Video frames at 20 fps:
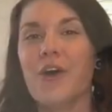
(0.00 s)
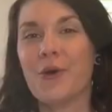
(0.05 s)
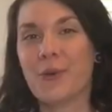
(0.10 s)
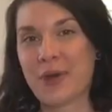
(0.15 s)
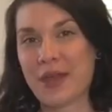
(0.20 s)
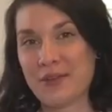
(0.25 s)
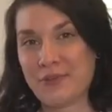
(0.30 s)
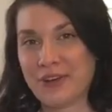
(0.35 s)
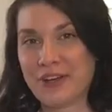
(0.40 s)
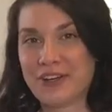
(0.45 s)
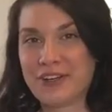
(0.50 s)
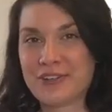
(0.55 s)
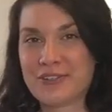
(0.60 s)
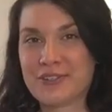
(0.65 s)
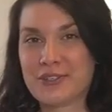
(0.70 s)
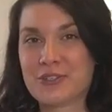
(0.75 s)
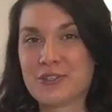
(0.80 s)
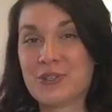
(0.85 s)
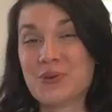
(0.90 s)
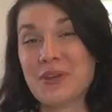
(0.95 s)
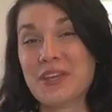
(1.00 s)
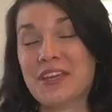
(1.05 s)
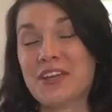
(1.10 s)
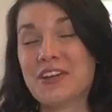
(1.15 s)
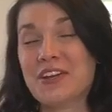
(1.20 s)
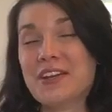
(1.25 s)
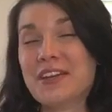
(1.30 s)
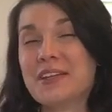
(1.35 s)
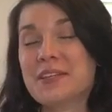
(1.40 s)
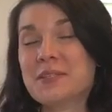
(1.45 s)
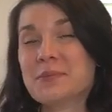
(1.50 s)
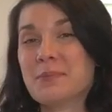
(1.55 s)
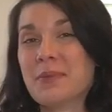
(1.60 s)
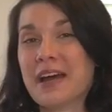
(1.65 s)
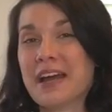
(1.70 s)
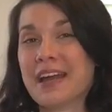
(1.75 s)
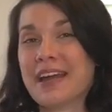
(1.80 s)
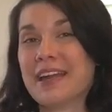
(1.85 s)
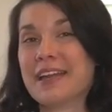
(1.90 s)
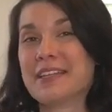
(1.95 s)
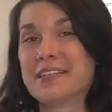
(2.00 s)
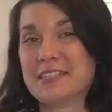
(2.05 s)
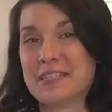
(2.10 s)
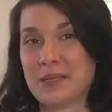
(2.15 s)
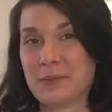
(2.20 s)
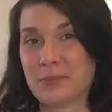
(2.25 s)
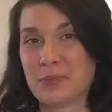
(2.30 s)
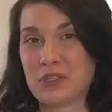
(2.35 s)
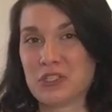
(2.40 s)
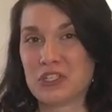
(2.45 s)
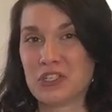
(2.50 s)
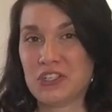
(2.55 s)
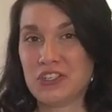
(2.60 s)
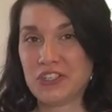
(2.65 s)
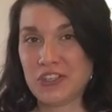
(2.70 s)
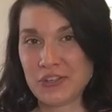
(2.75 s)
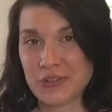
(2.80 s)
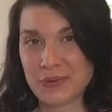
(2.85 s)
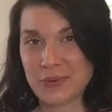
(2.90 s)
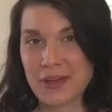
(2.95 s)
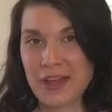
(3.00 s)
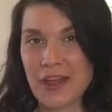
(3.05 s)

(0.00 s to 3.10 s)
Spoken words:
Okay, readers, so here is my tip to you.